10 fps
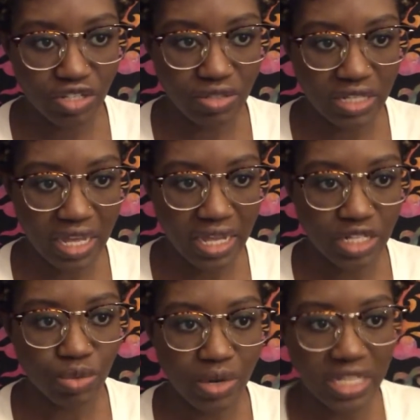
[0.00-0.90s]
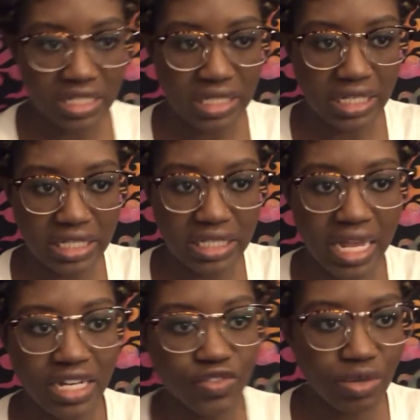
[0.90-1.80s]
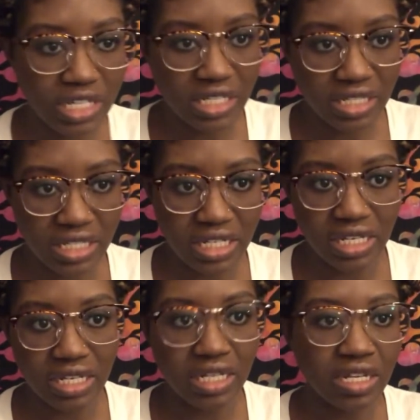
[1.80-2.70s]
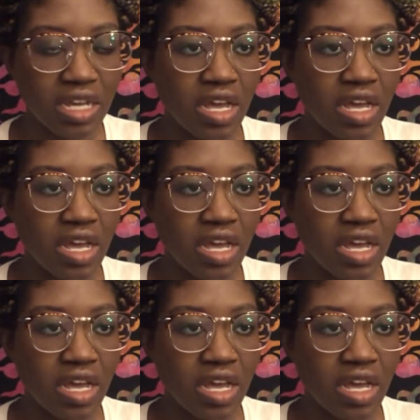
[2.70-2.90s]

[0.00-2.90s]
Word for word: using it in 26, end of 2016